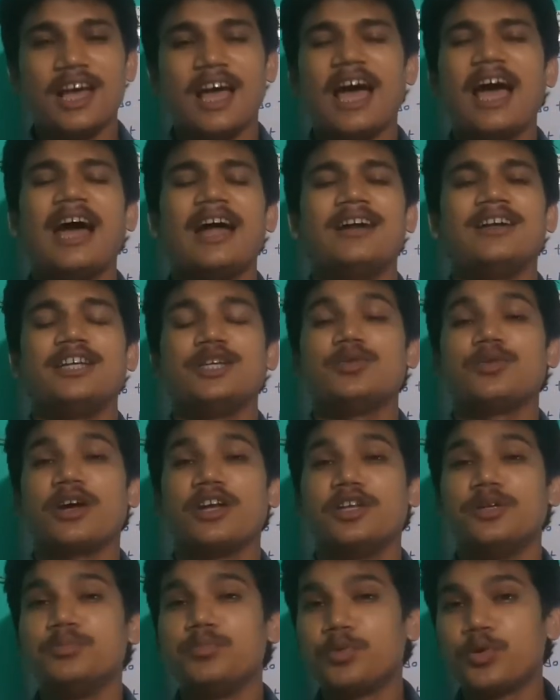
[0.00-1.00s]
And you
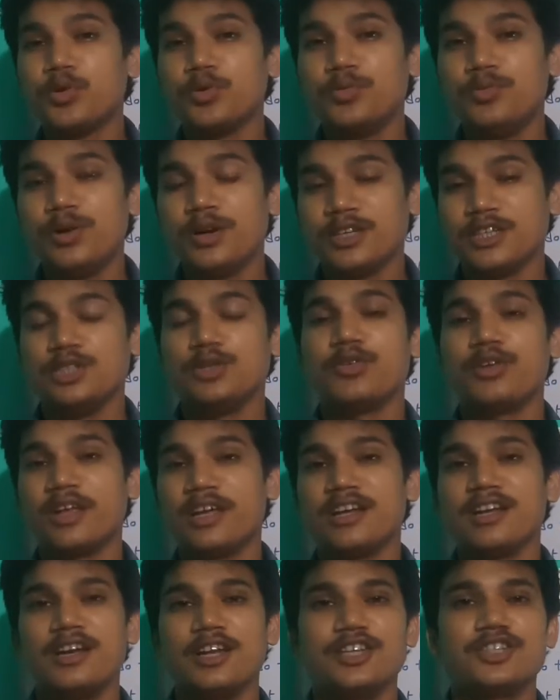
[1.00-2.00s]
can improve your
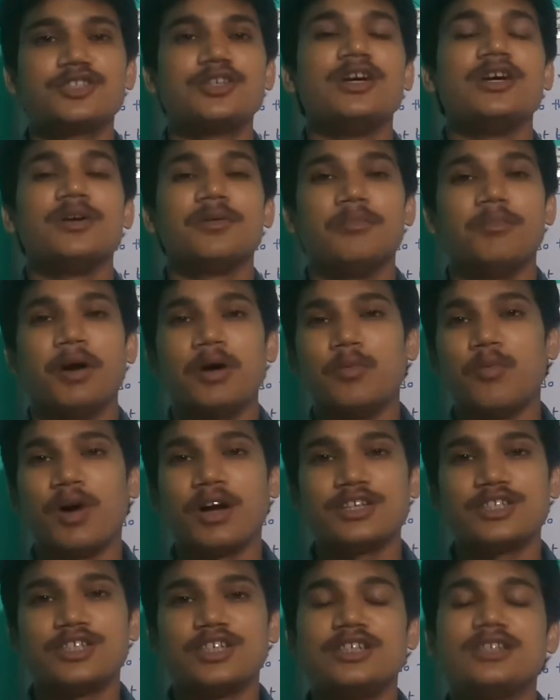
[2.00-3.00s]
English by
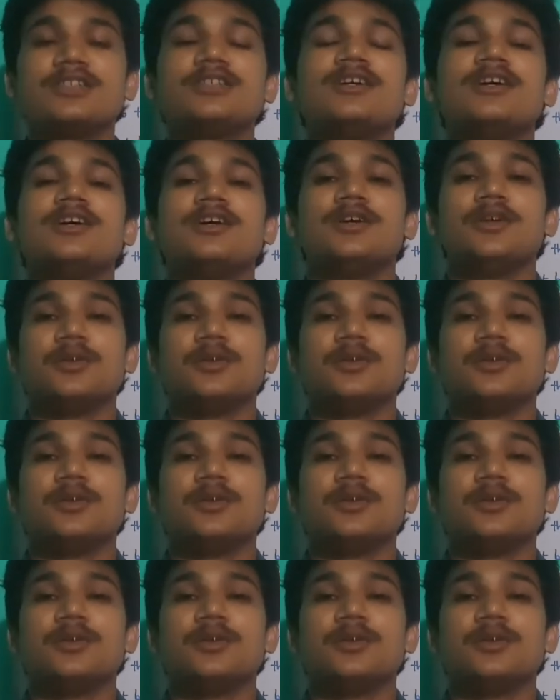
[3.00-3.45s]
watching